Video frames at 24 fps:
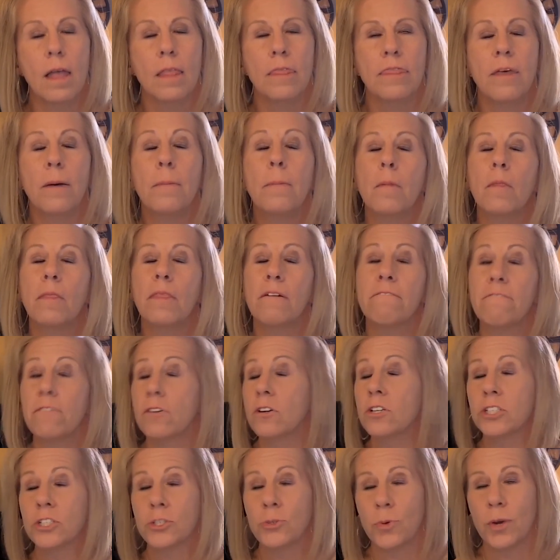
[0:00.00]
The
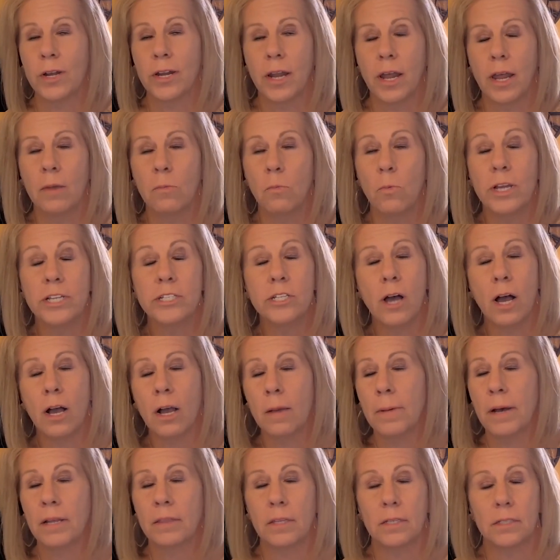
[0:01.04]
first one, and we talk
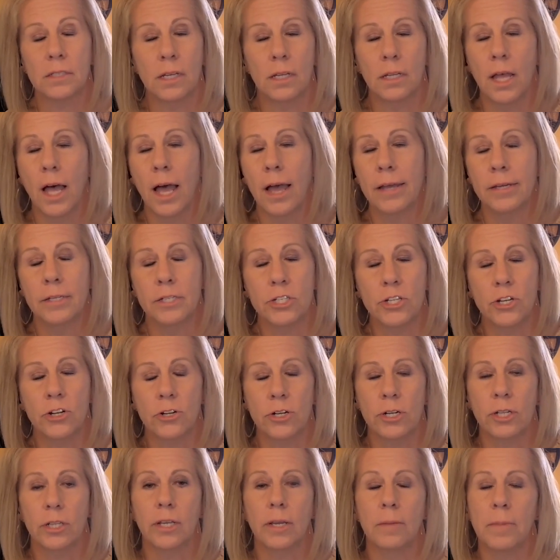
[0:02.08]
about this a lot
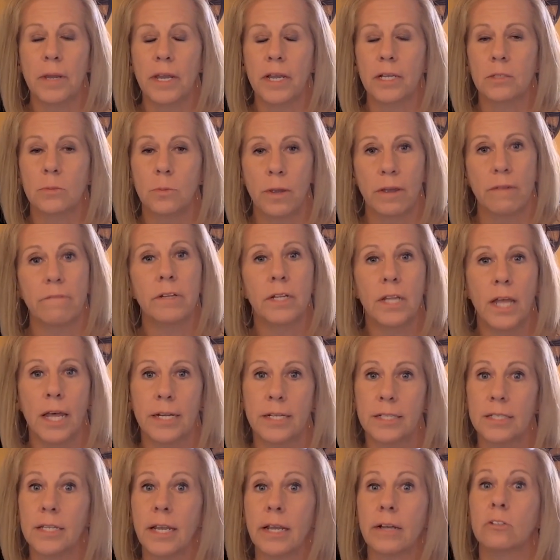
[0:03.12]
internally because we have a lot
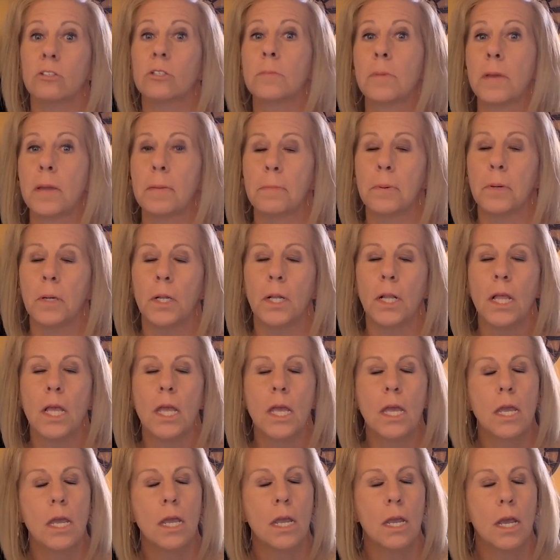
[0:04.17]
of salespeople,
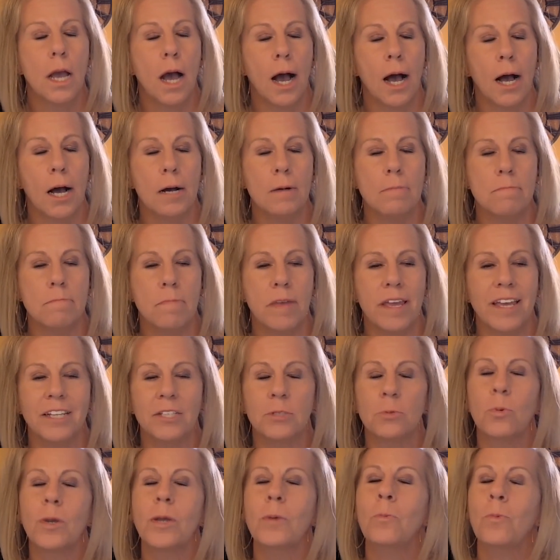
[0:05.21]

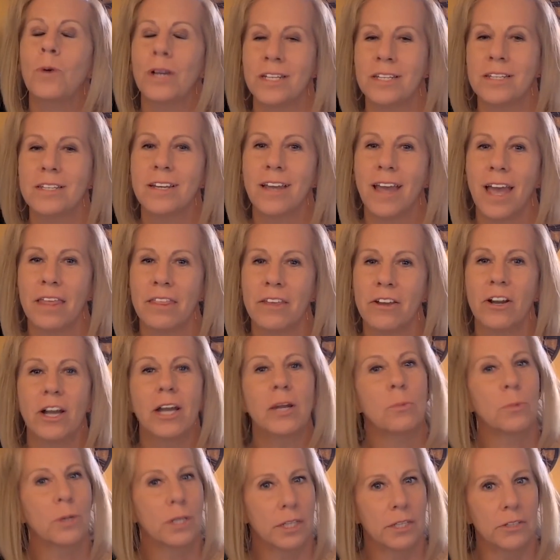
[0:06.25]
is we win together
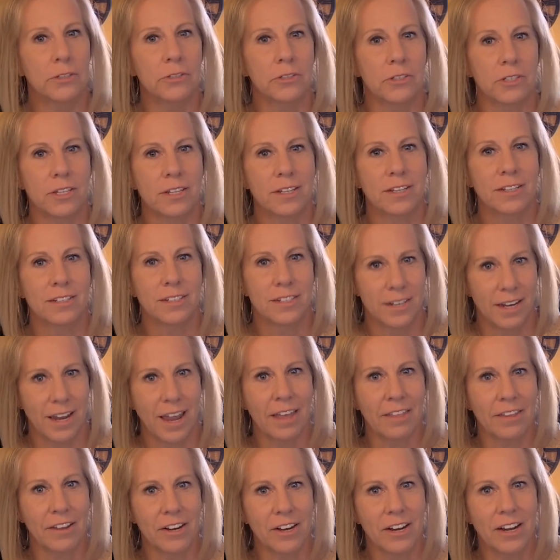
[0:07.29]
and we lose
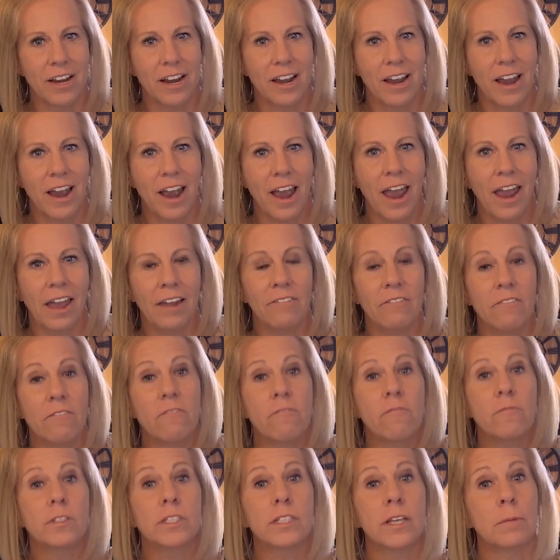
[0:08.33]
together. And
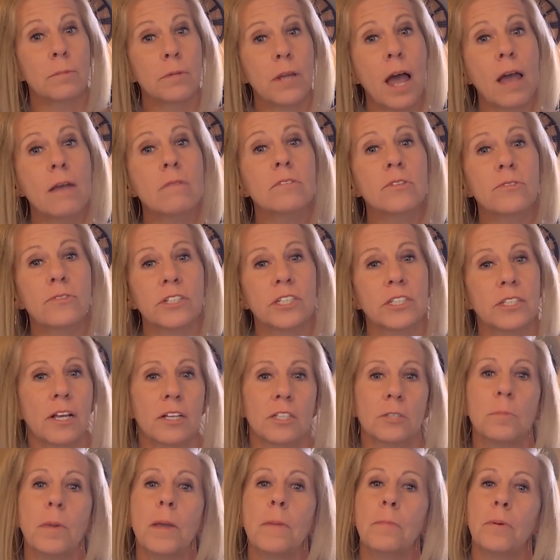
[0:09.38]
sometimes for
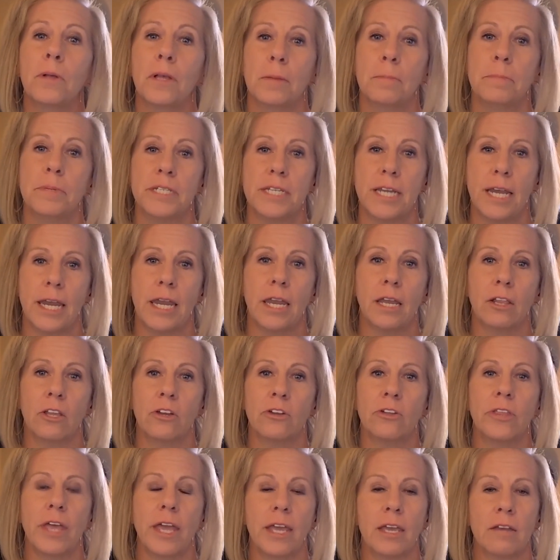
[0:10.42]
salespeople in
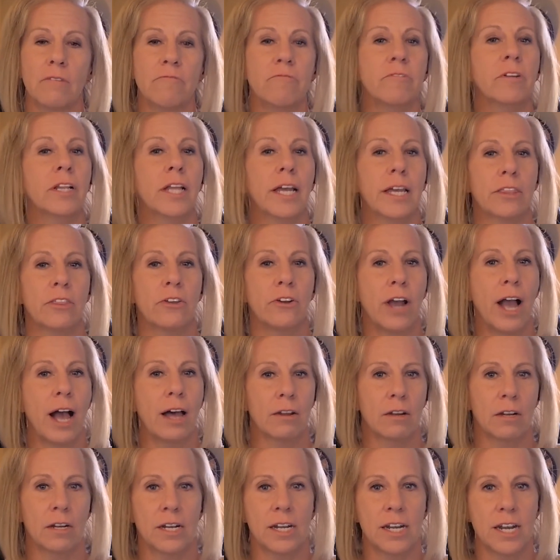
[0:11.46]
particular, they can feel like they're
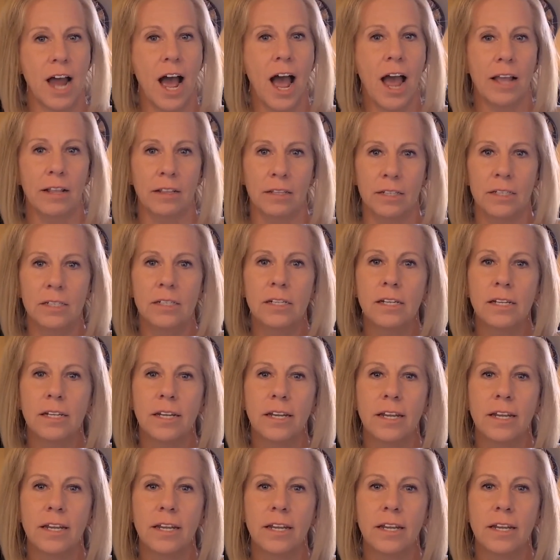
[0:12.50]
out on an island,